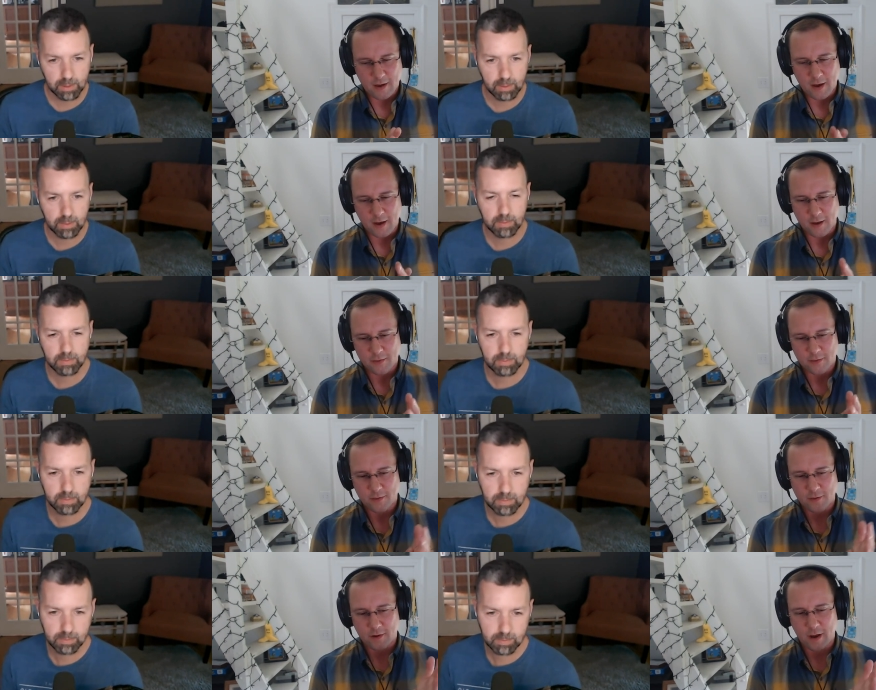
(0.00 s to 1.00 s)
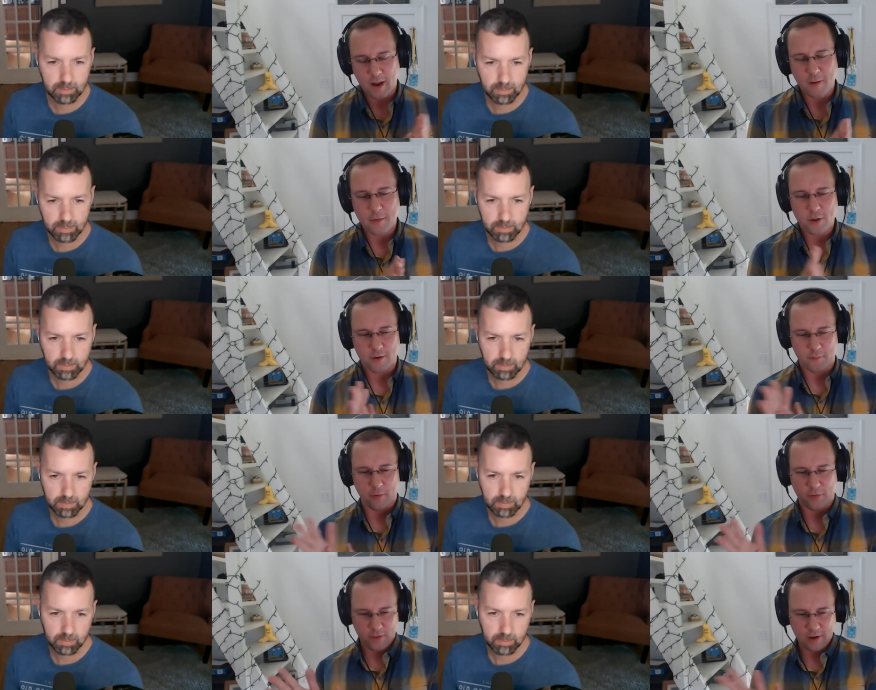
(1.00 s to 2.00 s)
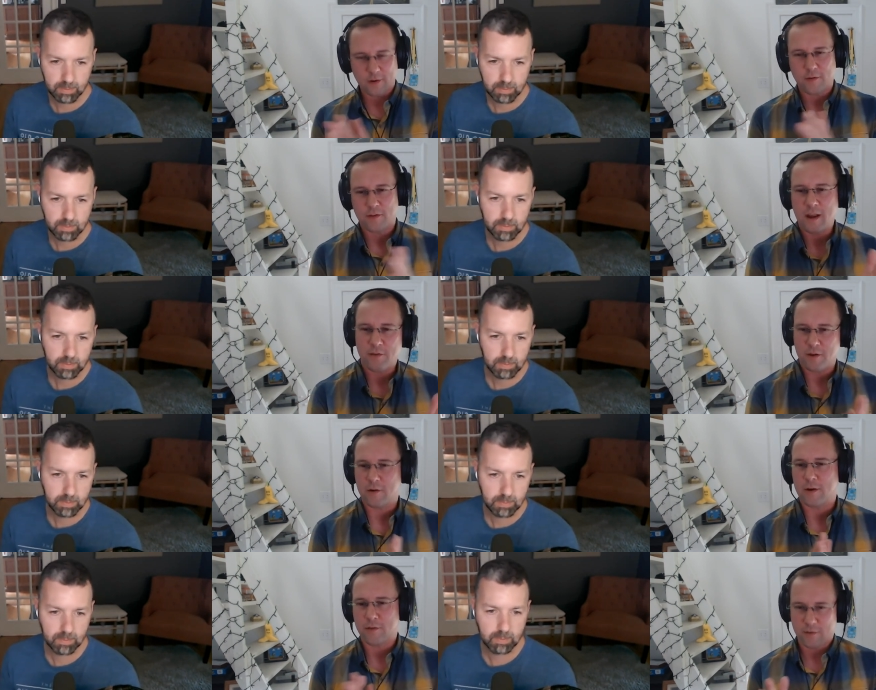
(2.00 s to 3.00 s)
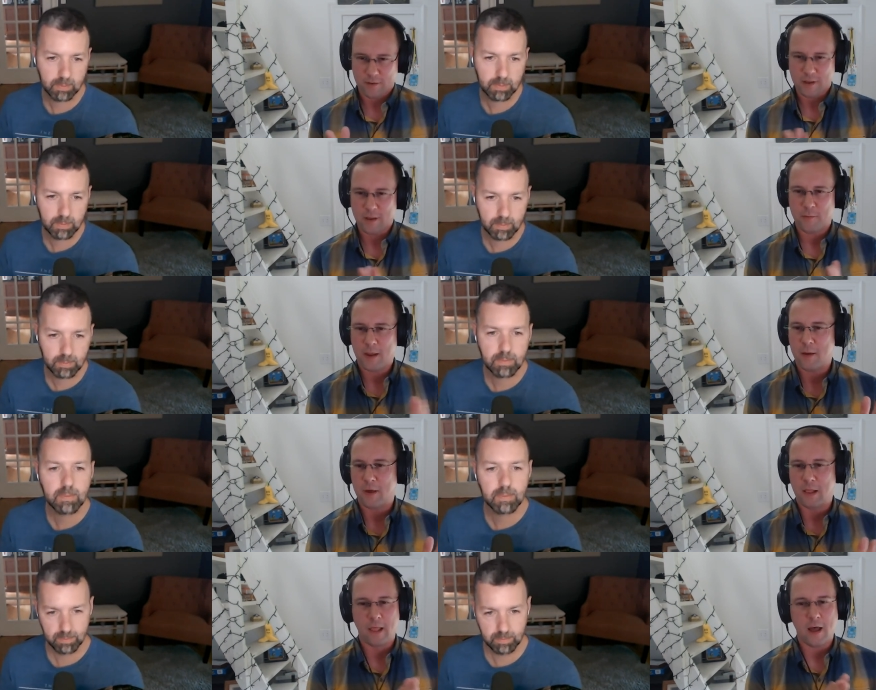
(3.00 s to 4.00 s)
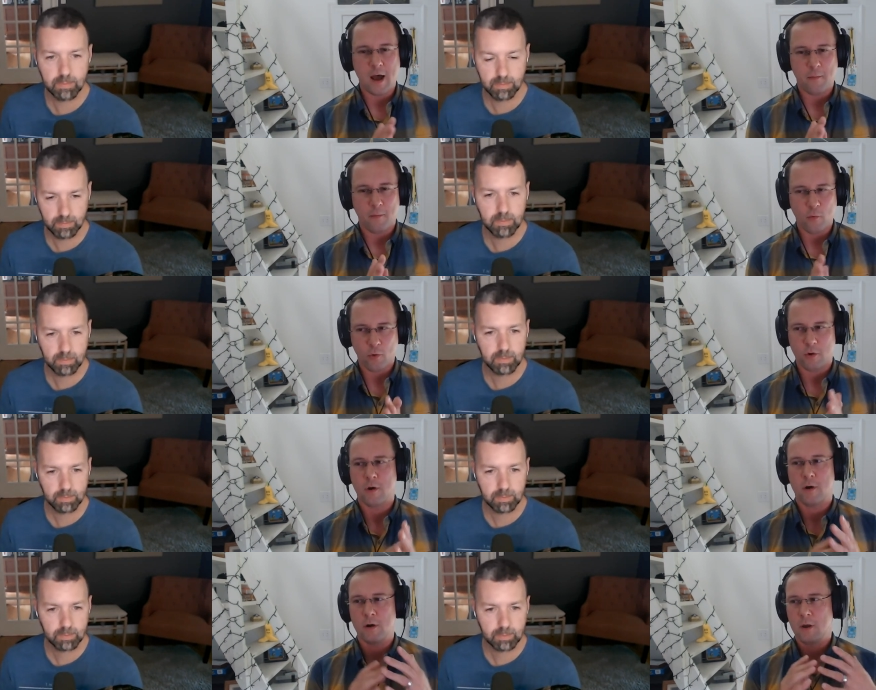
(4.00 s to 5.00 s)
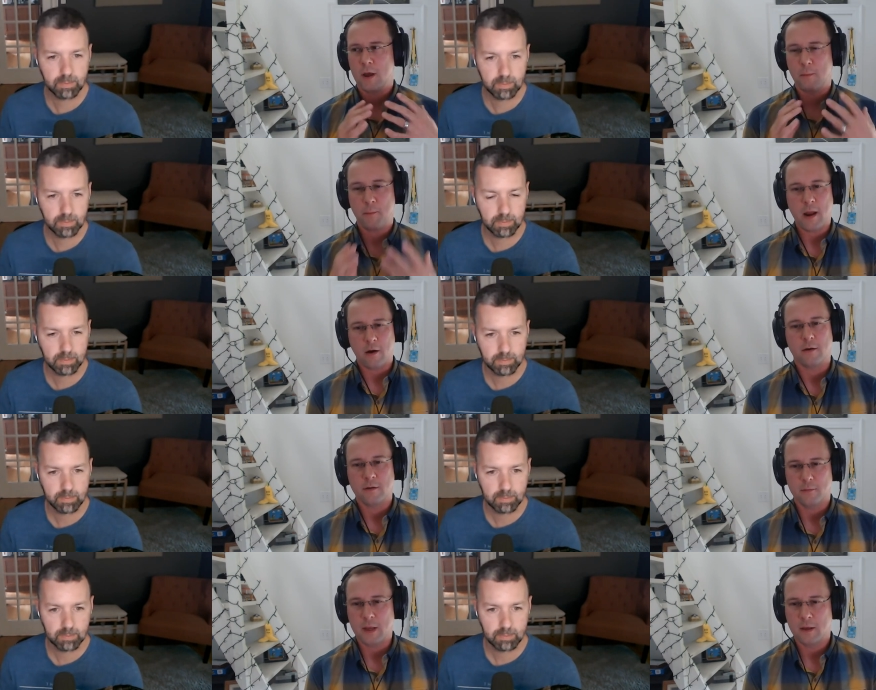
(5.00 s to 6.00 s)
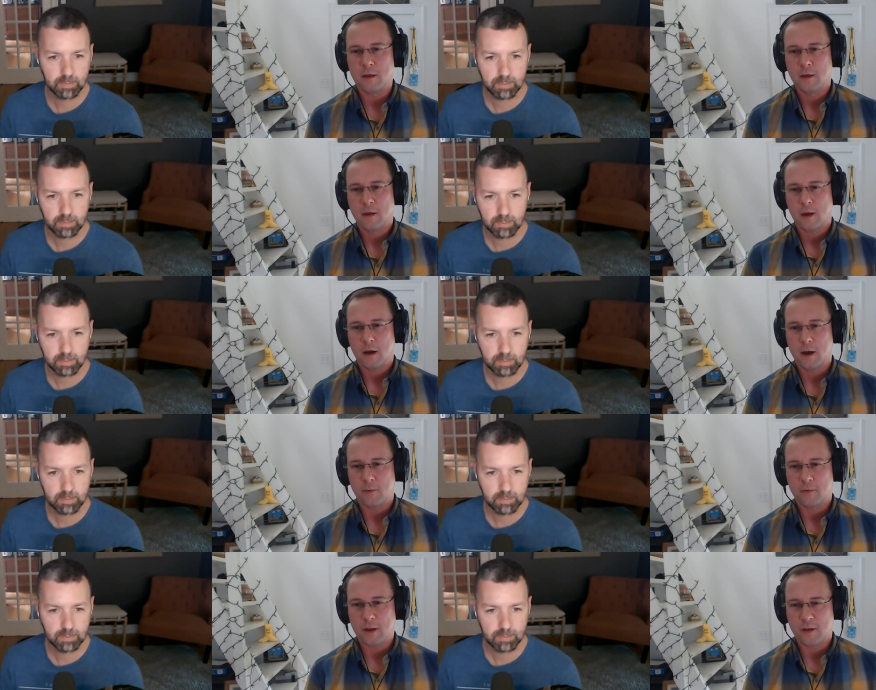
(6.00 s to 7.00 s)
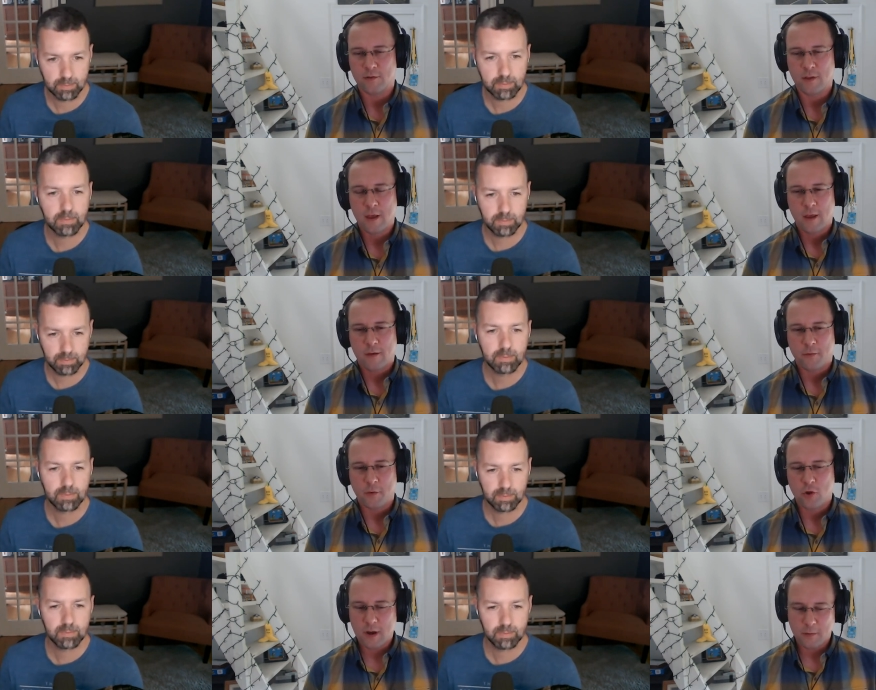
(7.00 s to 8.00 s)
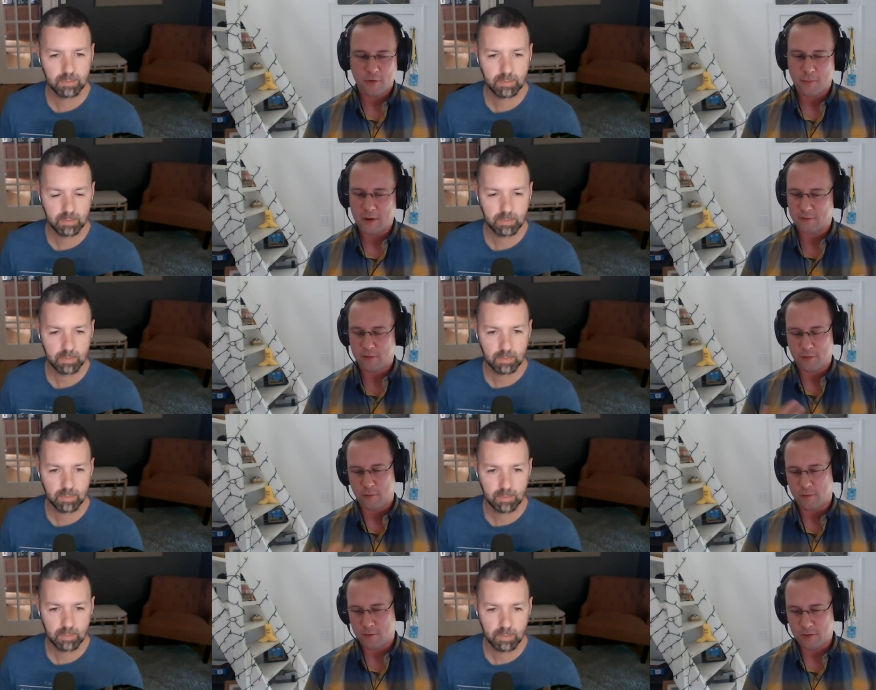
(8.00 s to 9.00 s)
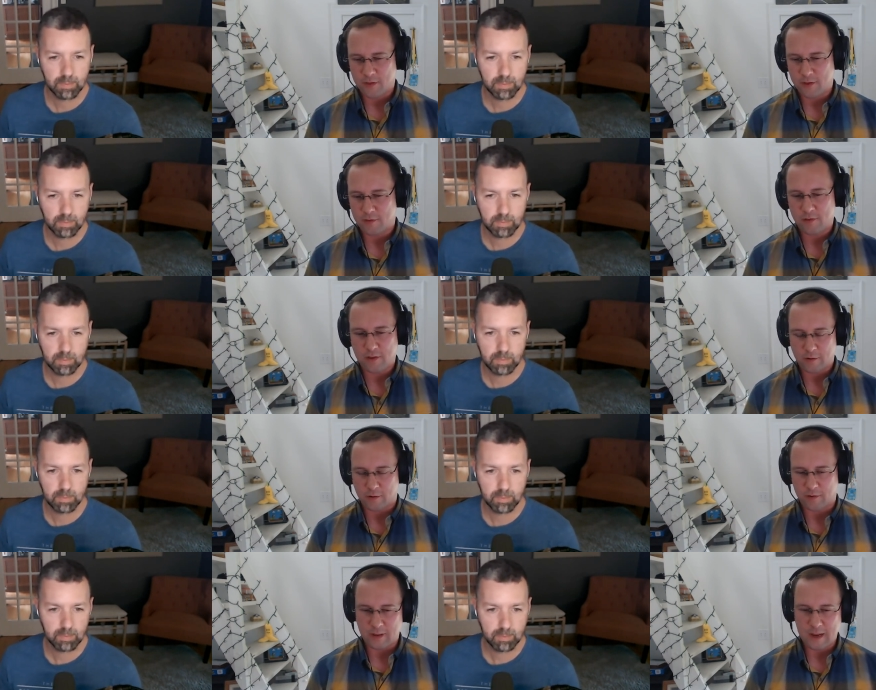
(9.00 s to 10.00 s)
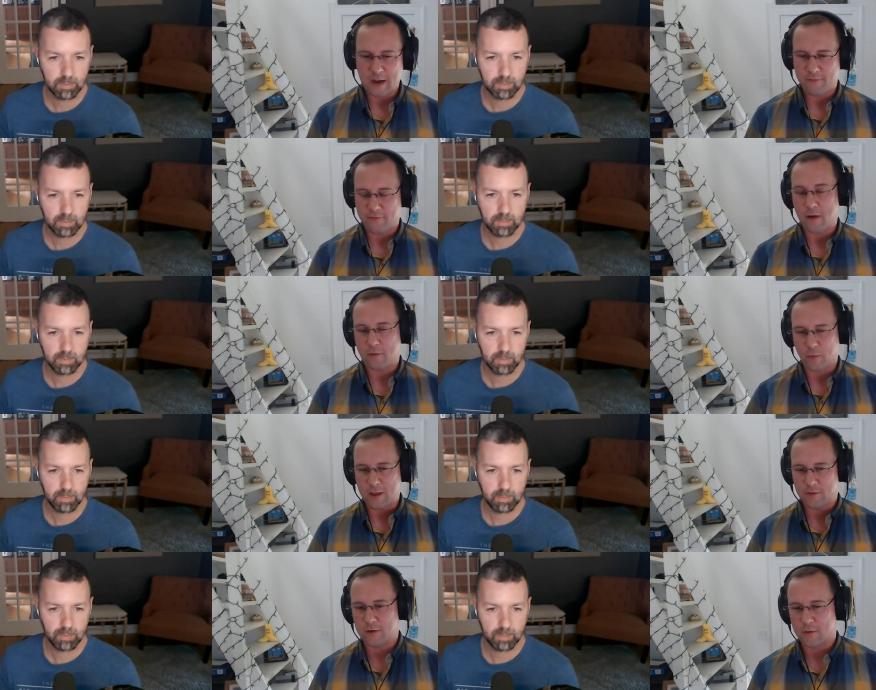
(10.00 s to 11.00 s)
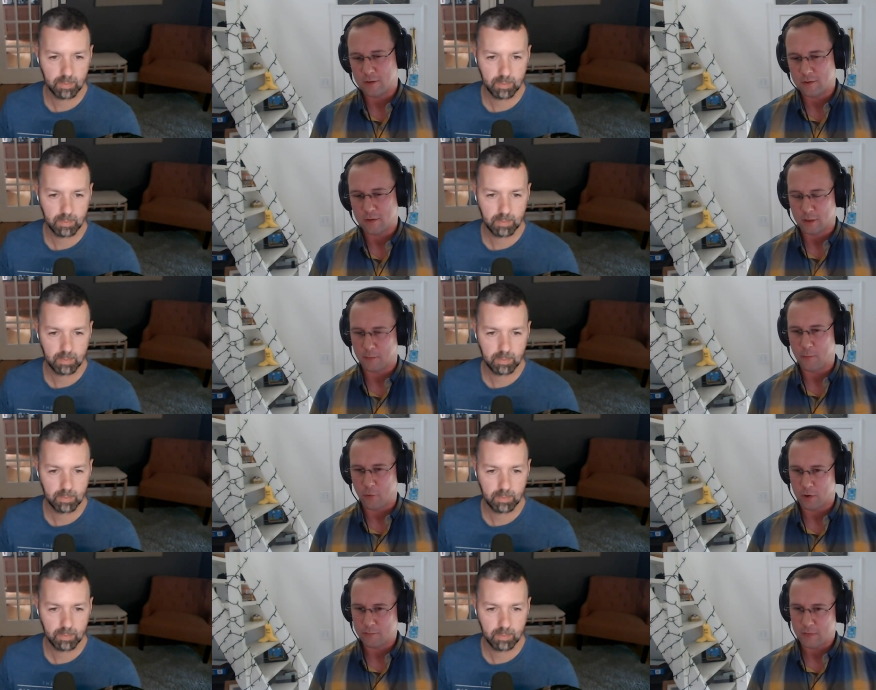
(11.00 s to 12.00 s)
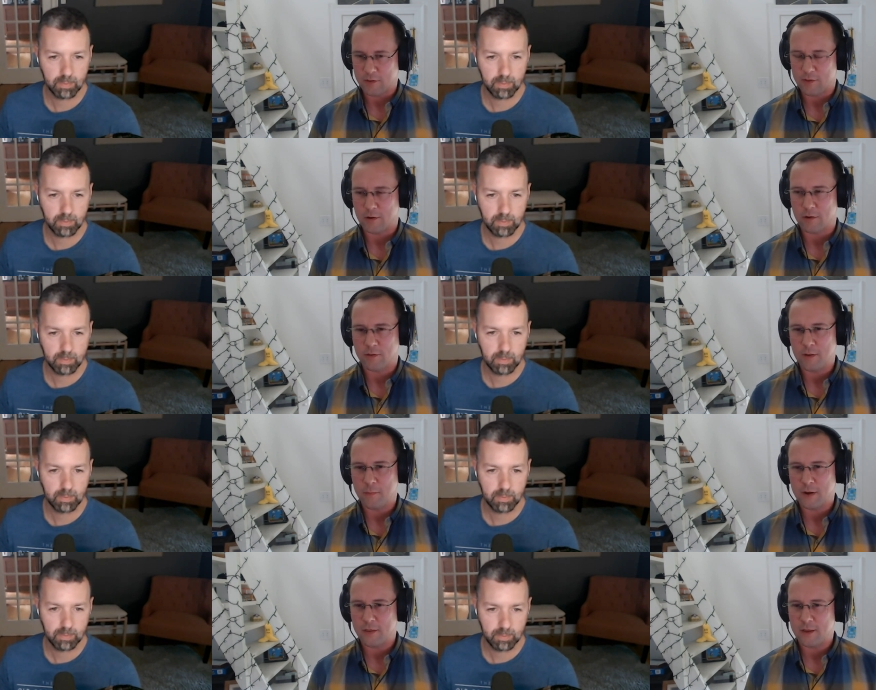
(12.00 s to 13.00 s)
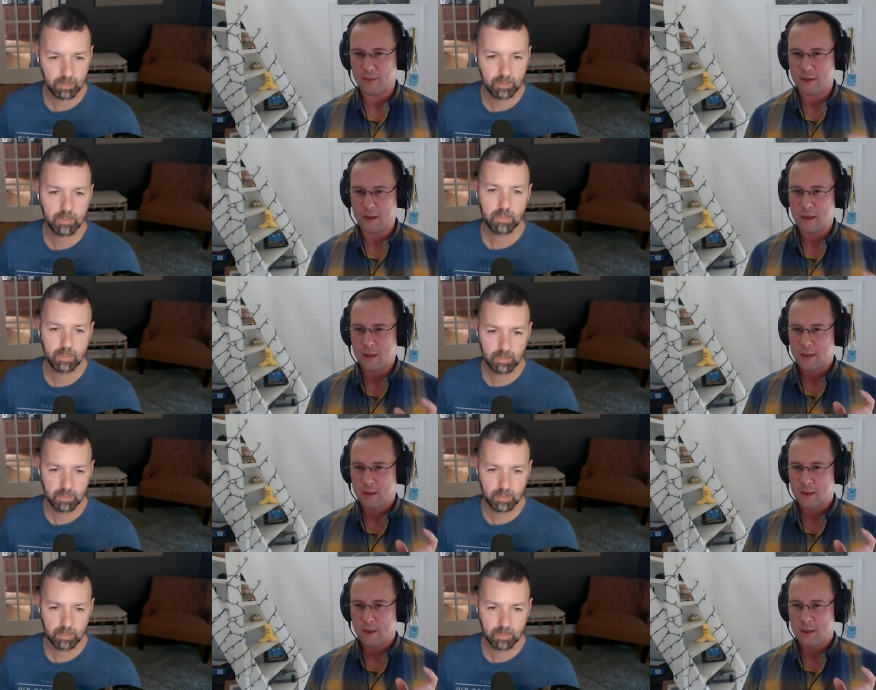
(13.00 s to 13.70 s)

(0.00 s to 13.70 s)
Speaker 1: uh the, a combination of both synchronous and asynchronous has become a mm-hmm. lot more apparent to me um right because from a training perspective i was always doing things synchronously and i found ways to do it a little bit more asynchronously but i think the